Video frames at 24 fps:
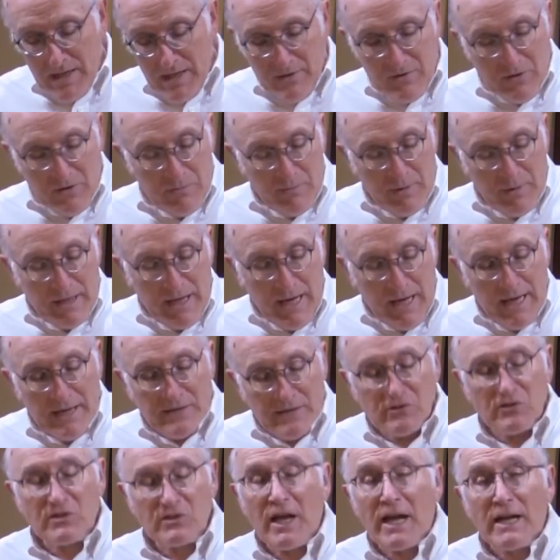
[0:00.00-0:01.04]
There'll be
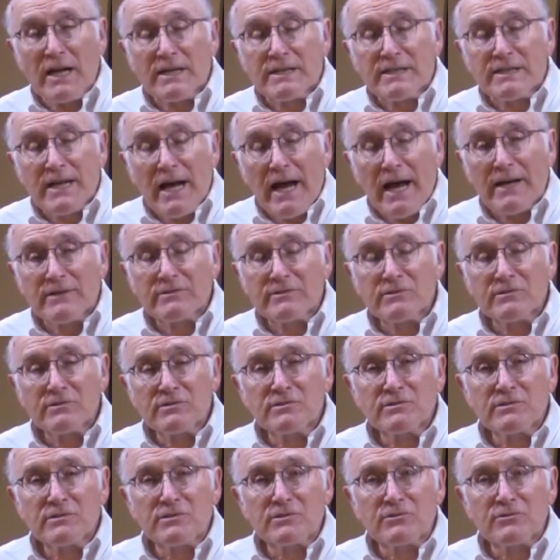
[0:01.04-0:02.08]
hand
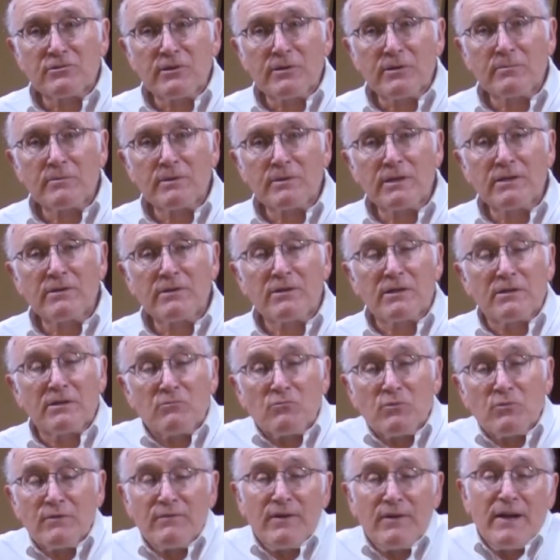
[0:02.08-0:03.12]
sanitizers distributed,
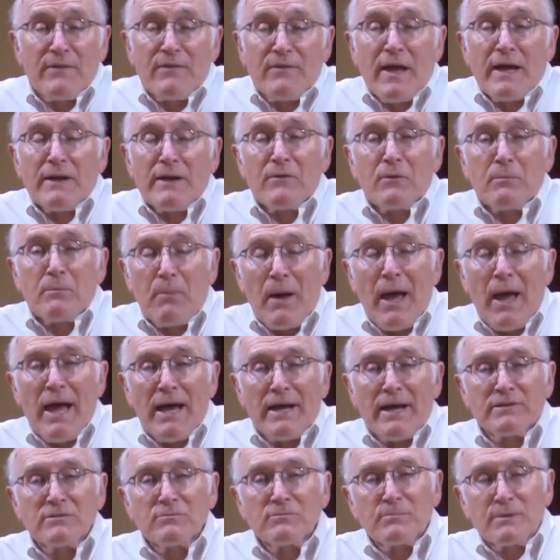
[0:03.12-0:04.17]
and we've had that in the
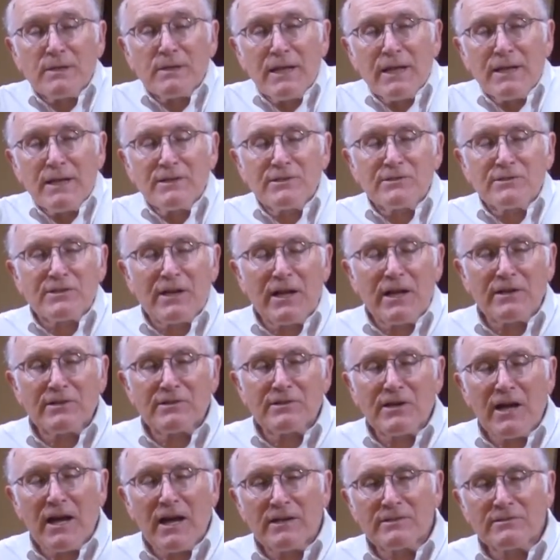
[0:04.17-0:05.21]
past, but hand
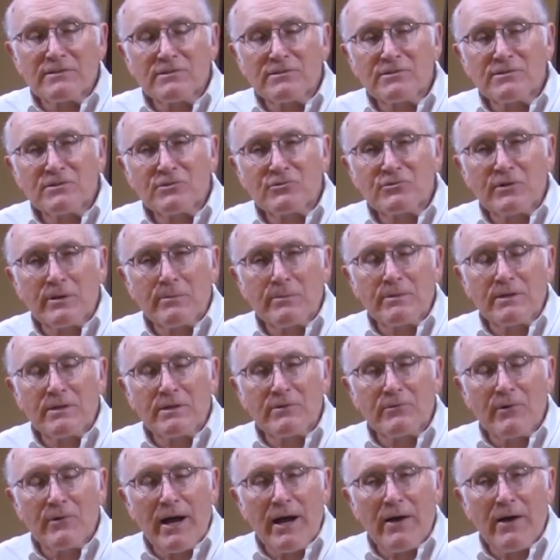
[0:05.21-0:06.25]
sanitizers distributed
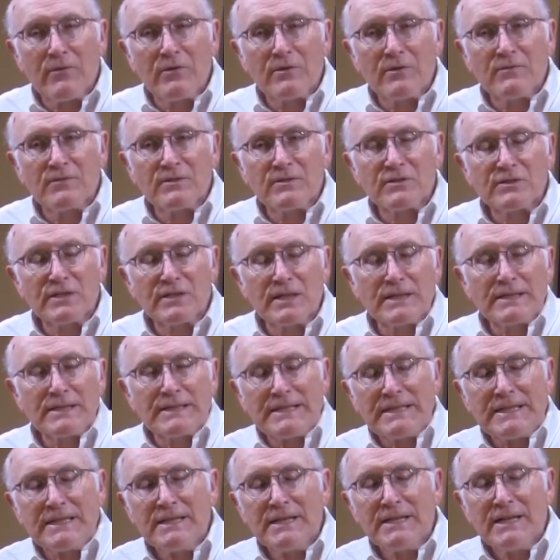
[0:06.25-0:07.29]
around the
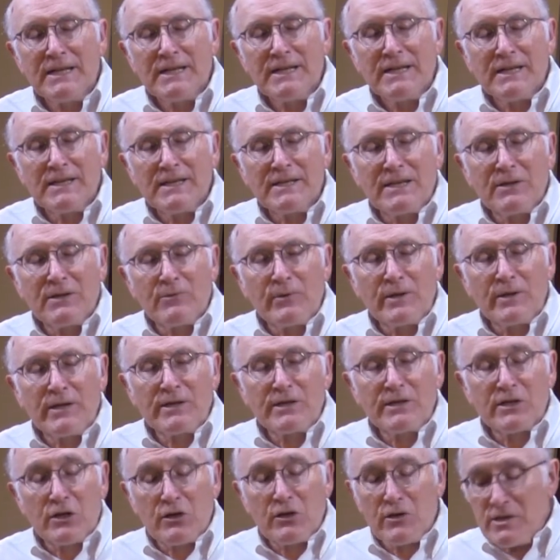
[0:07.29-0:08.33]
facility that
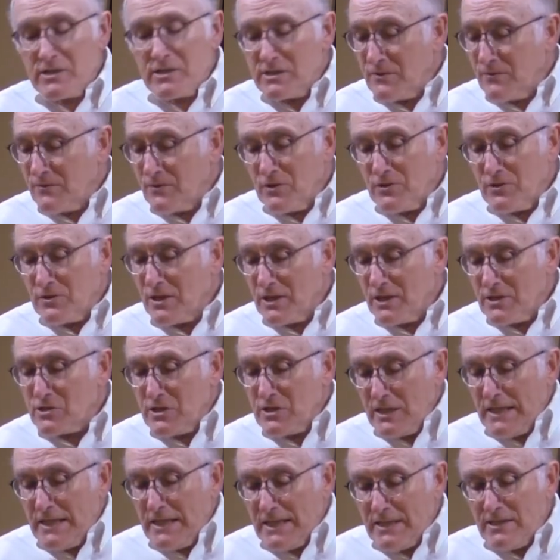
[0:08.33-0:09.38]
we encourage, if you touch
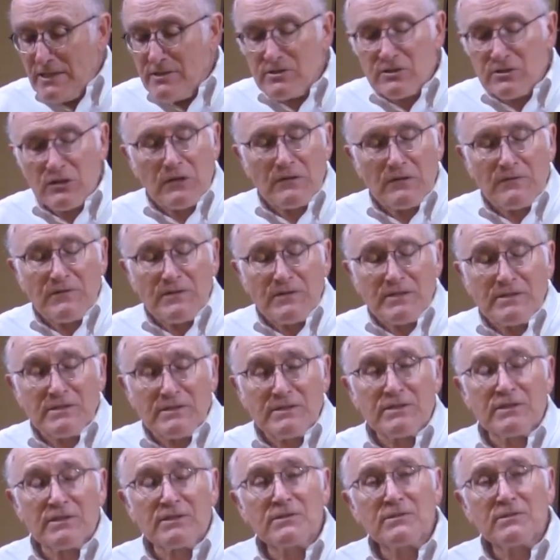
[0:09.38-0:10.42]
any
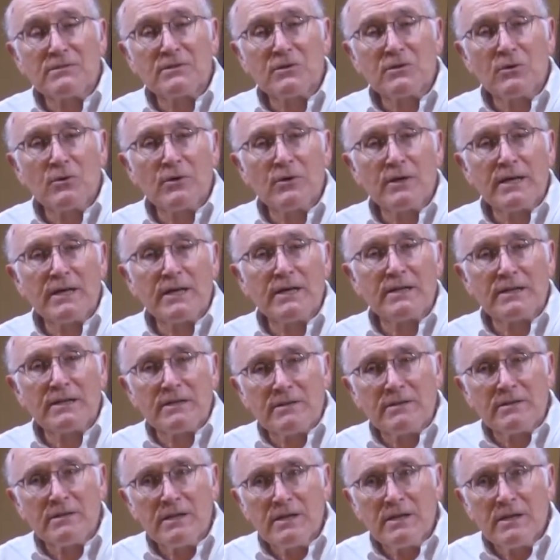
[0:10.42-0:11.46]
surface, to go
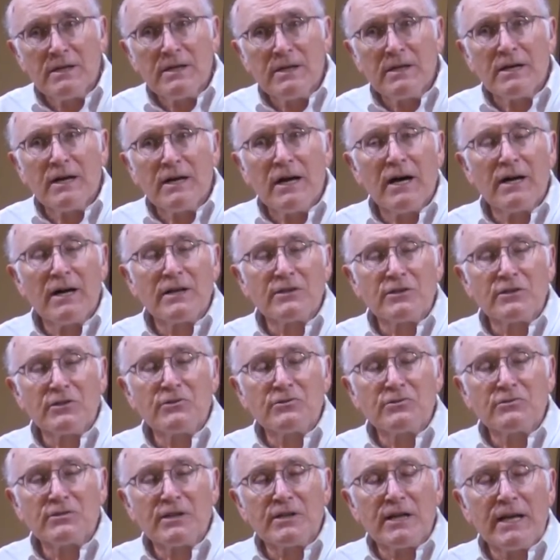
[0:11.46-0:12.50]
ahead and
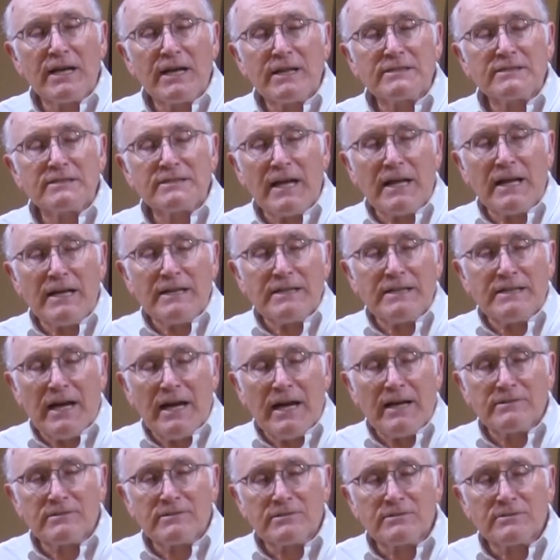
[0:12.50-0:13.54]
use the hand
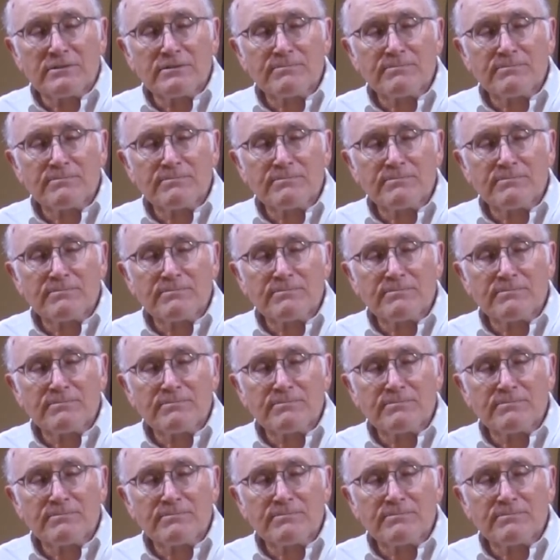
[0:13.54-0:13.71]
sanitizers.